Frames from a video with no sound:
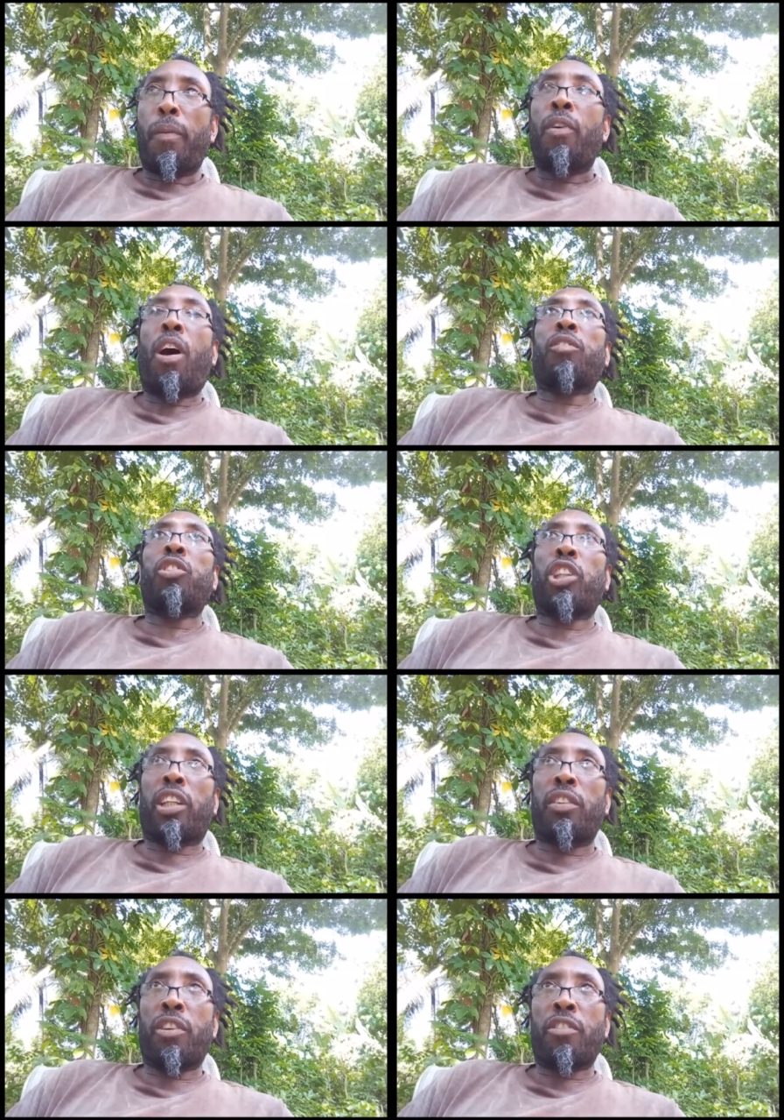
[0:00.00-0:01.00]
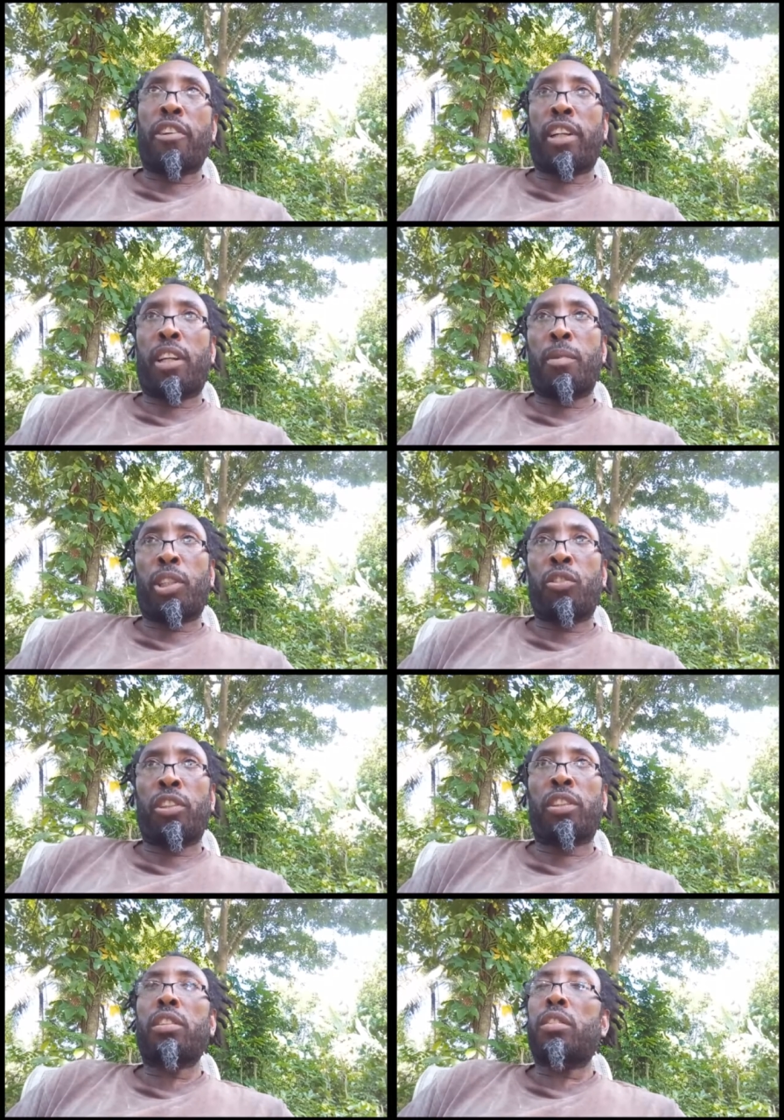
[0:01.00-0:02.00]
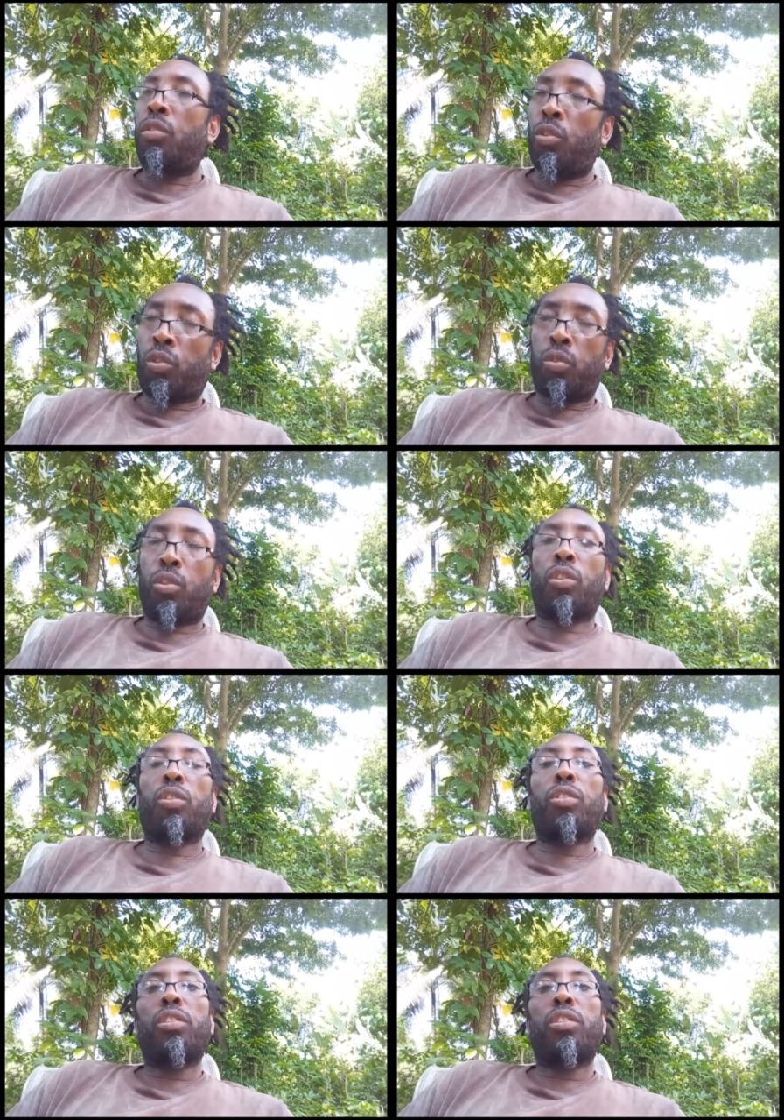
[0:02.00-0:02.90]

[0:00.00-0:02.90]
you have to check it very regular, make sure it's good to go.